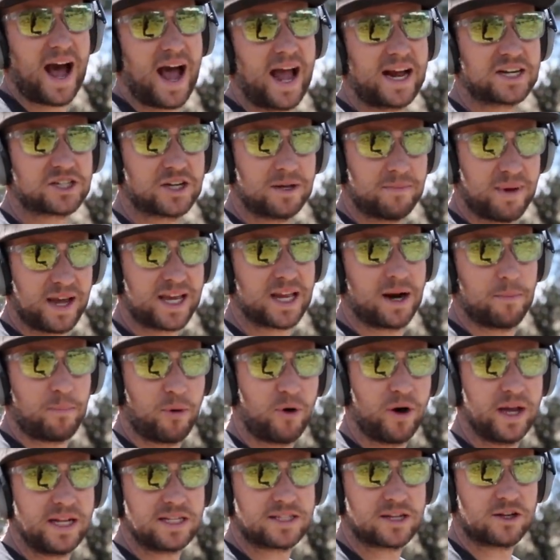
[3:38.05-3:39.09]
I actually make it a
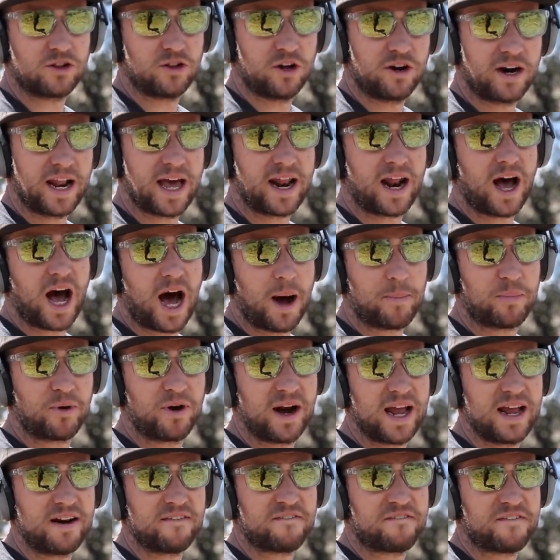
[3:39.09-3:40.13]
point to learn how to
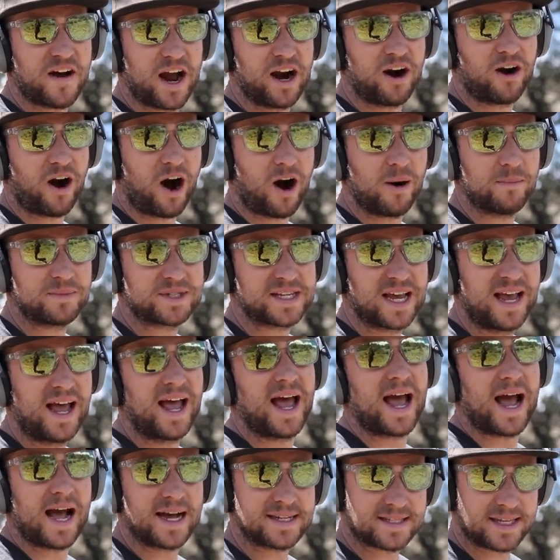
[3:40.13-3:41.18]
operate firearms
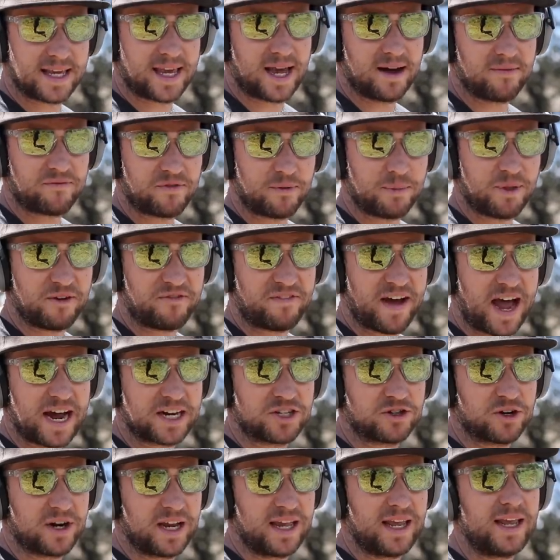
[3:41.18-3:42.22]
as they come from the
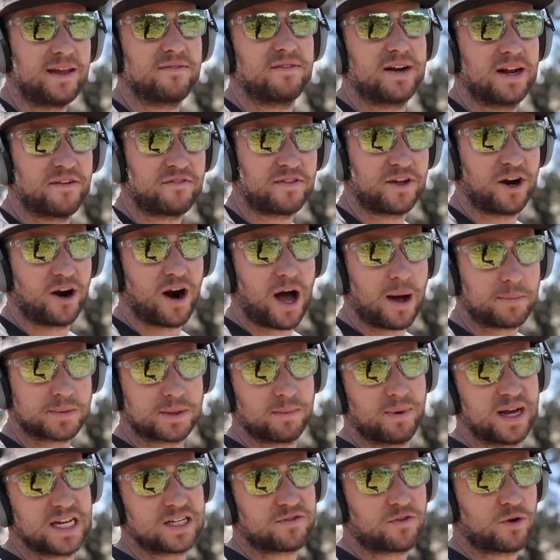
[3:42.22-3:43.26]
factory, even if they're
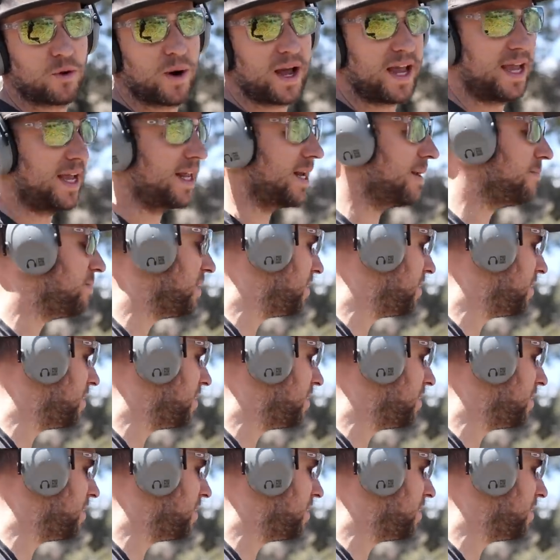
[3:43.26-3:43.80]
optimized for right-handed